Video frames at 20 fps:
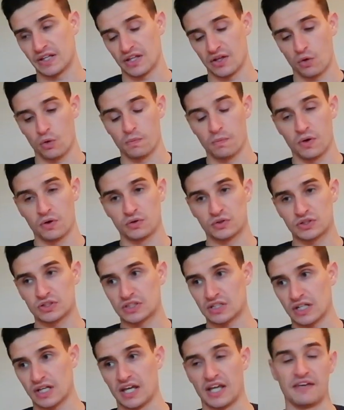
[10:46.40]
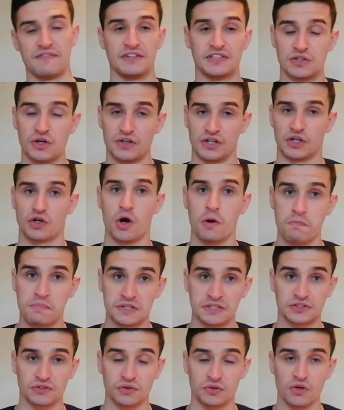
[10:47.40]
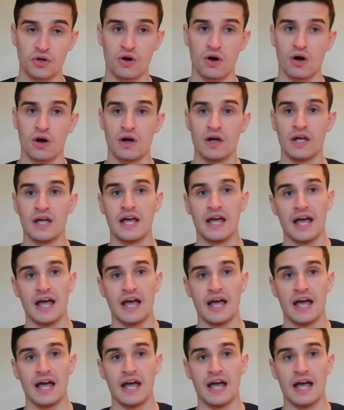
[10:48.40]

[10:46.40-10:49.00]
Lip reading: almost if he's got an accomplice or not,